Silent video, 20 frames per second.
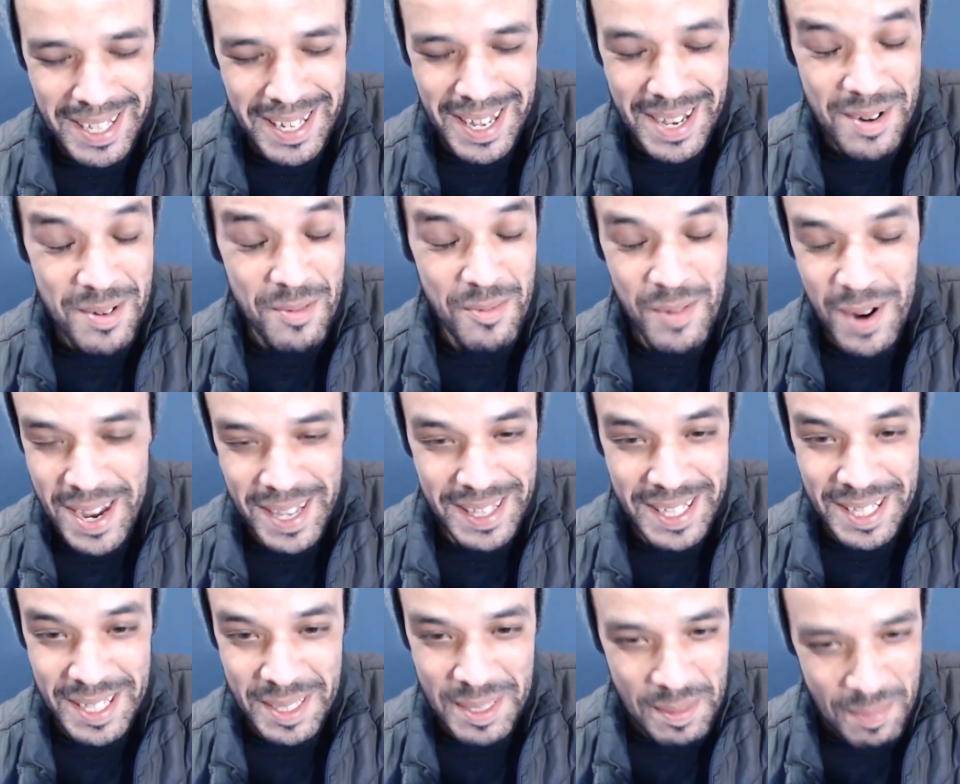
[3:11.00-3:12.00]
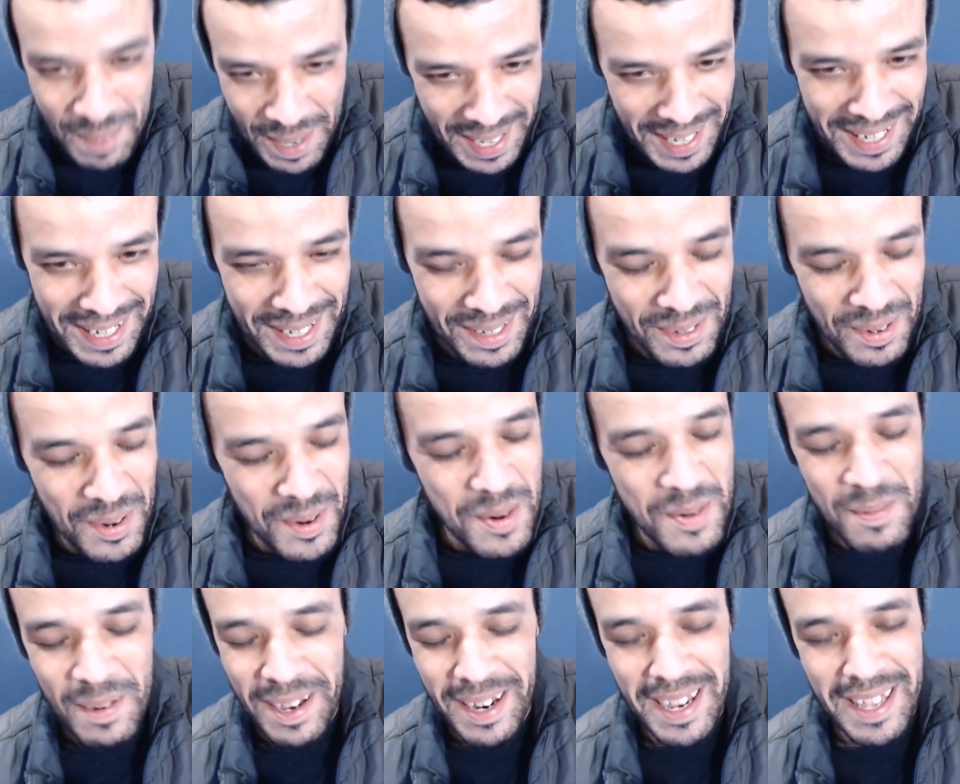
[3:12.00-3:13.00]
like waiting smiling oh
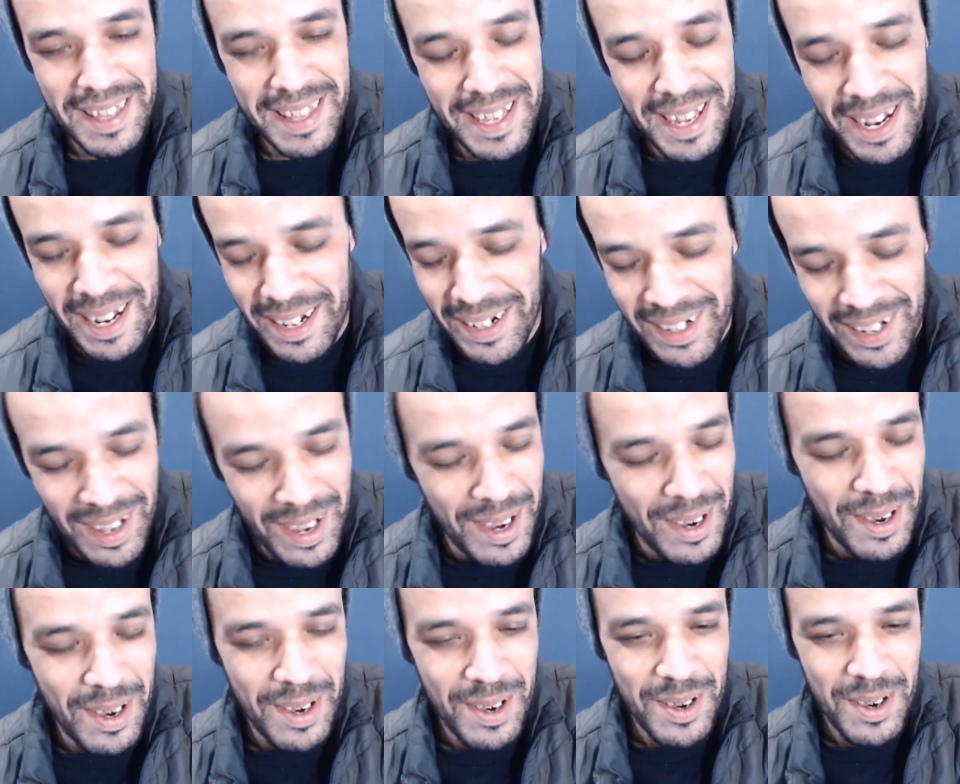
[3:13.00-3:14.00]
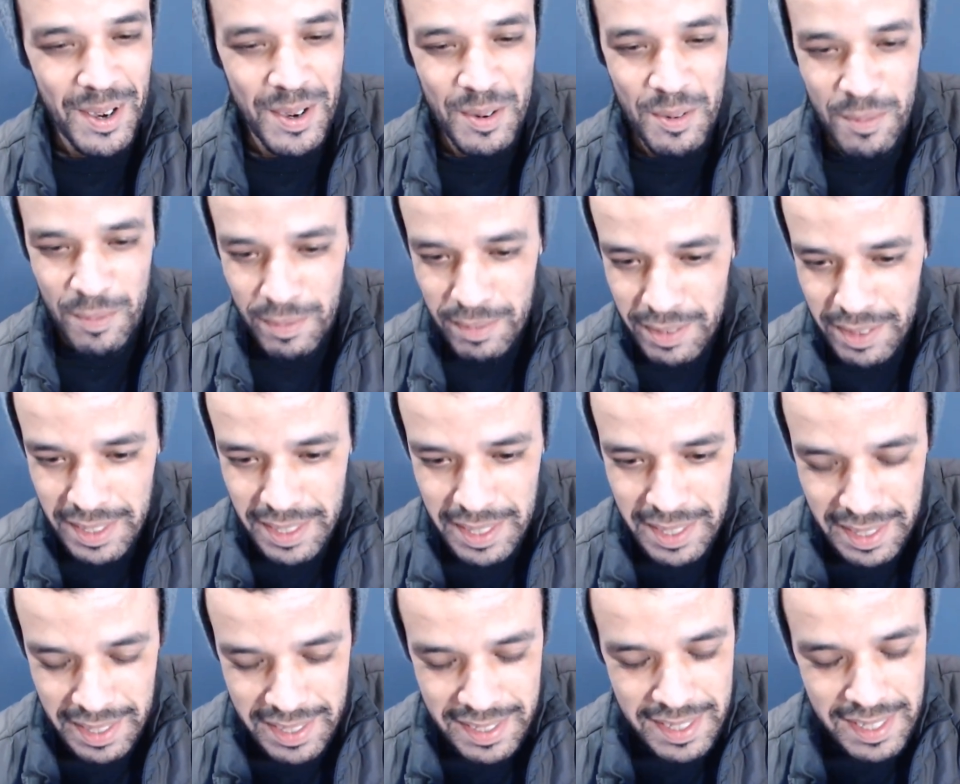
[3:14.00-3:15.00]
my god they love
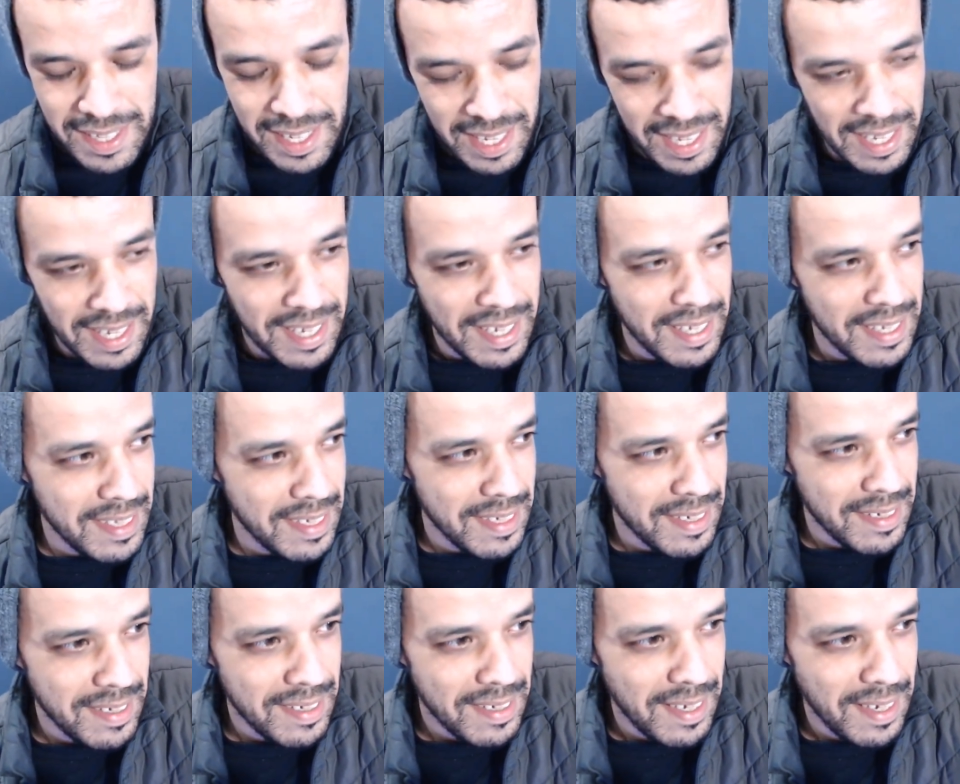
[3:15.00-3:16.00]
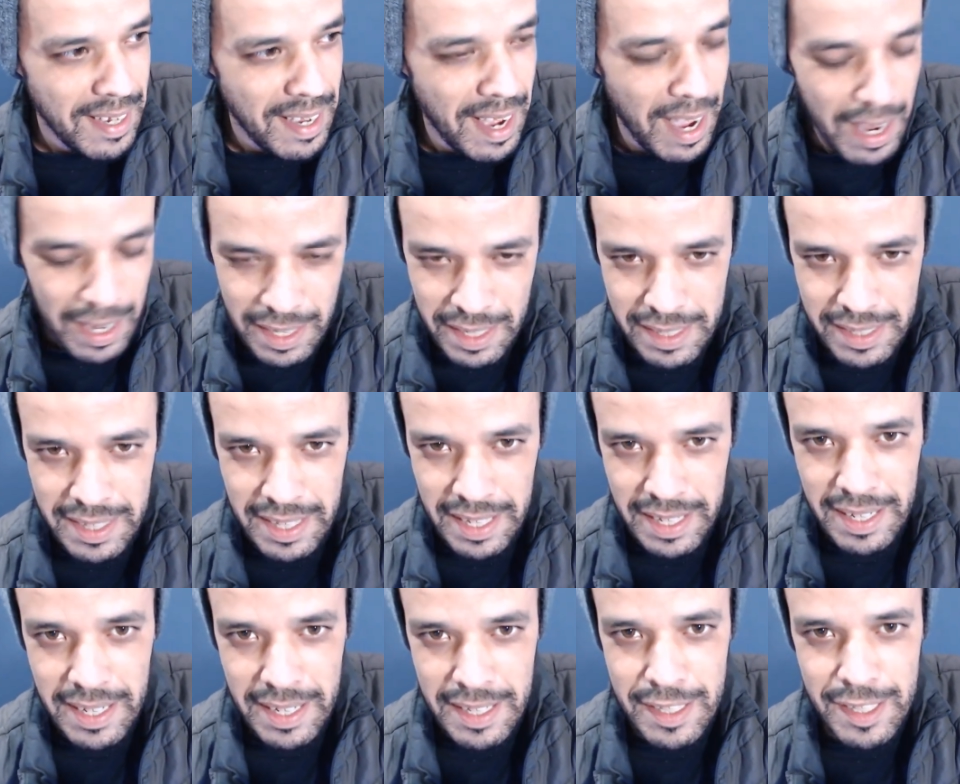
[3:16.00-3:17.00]
this kid I think
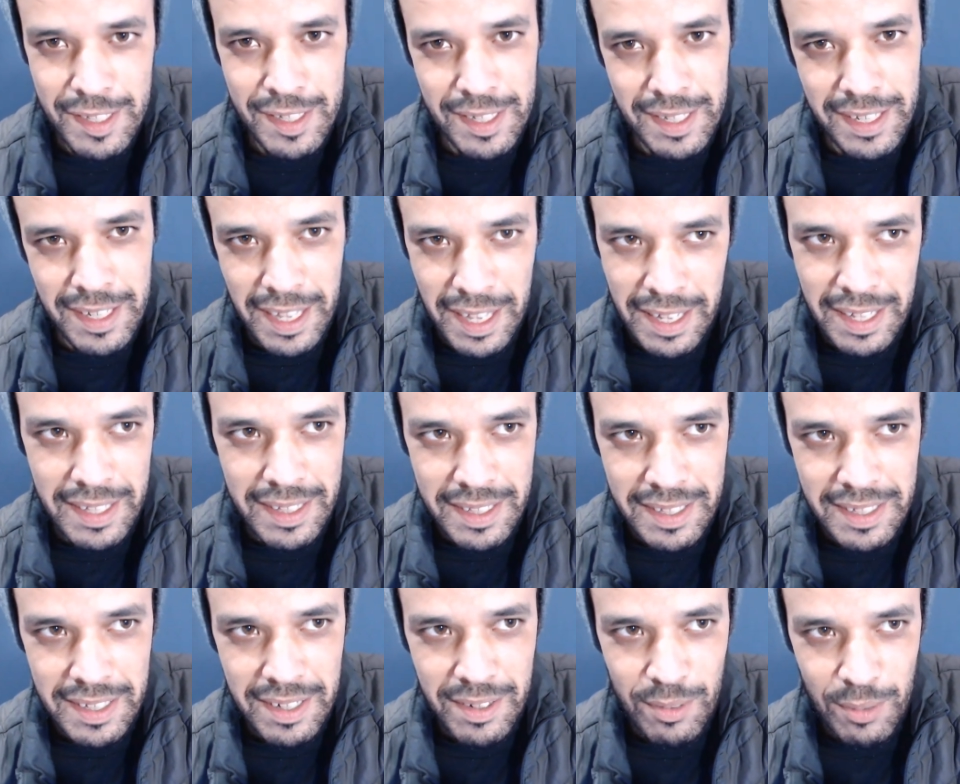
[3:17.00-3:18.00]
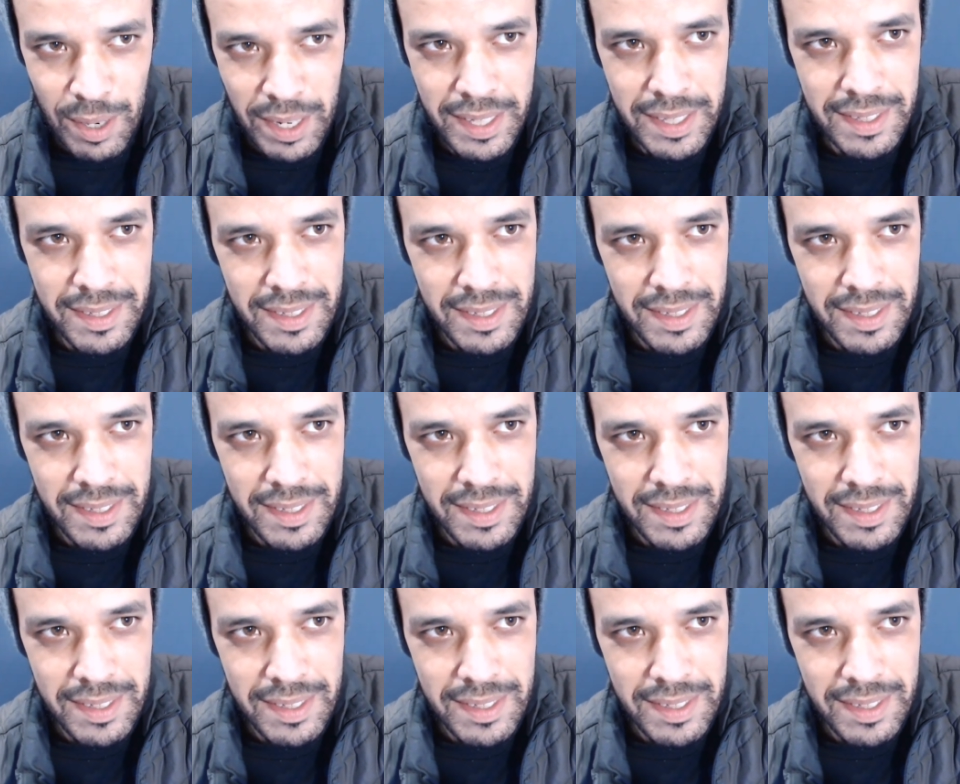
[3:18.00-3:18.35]
it is kid right